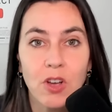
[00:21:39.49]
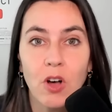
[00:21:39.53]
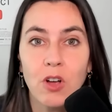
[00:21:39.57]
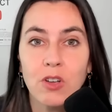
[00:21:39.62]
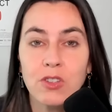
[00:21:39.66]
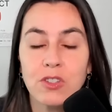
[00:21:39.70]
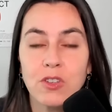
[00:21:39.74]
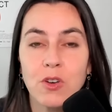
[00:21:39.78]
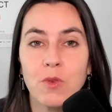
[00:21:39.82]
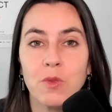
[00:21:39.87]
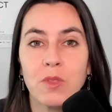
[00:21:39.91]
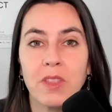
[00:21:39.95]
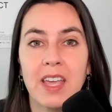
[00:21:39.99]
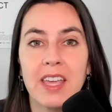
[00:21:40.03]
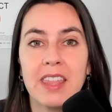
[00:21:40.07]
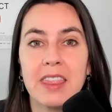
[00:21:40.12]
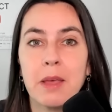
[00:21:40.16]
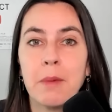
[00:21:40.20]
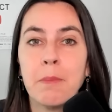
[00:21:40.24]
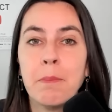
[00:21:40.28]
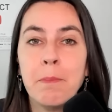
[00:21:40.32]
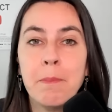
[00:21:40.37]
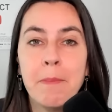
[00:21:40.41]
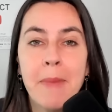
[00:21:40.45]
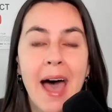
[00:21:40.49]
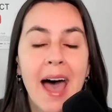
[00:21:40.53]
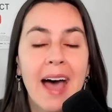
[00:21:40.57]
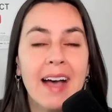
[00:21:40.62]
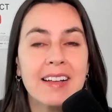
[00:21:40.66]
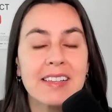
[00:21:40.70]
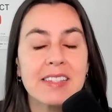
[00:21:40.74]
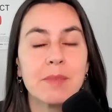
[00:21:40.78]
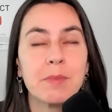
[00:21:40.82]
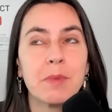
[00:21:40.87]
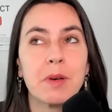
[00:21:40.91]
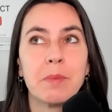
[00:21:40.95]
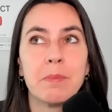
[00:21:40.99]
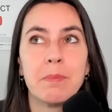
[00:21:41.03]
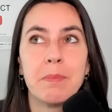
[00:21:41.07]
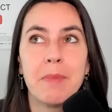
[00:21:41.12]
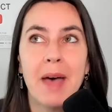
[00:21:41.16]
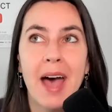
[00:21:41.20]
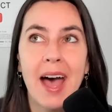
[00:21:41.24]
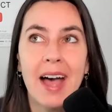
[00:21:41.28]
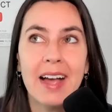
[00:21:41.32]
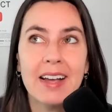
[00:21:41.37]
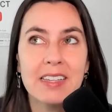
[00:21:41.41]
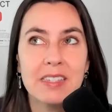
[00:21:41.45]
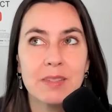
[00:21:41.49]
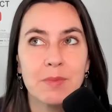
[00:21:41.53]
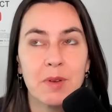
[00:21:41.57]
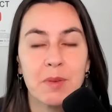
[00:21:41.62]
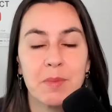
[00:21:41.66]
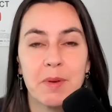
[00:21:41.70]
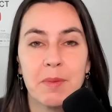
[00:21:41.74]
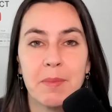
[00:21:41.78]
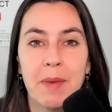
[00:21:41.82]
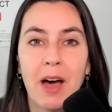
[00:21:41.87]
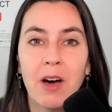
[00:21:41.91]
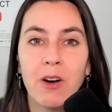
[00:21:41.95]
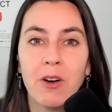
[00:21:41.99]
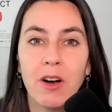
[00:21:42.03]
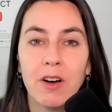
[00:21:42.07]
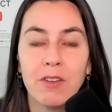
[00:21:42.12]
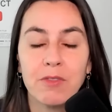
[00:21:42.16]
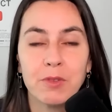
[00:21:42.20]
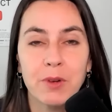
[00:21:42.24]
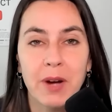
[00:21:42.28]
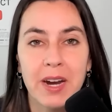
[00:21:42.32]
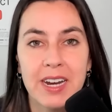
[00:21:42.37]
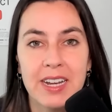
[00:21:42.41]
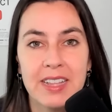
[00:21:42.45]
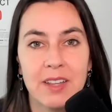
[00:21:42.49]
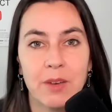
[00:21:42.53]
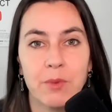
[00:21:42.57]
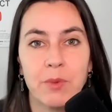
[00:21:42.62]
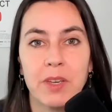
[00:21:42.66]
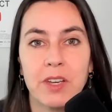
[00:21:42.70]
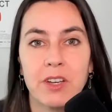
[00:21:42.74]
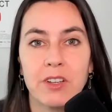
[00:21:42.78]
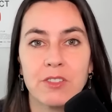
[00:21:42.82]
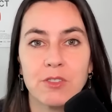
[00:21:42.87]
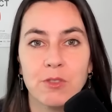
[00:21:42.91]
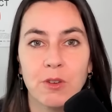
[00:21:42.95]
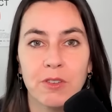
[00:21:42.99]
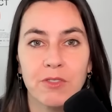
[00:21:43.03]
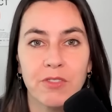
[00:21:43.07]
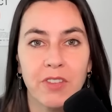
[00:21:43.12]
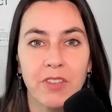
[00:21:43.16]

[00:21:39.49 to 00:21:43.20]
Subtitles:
Also, like the maximum amount of rain that we could sort of